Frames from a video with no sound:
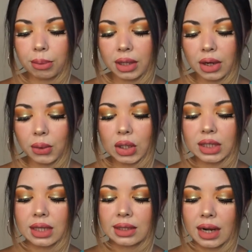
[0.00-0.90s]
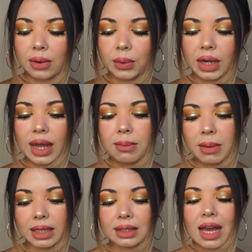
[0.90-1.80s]
blonde woods, and sandalwood, and
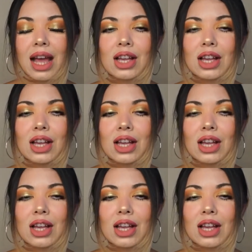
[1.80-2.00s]
musk.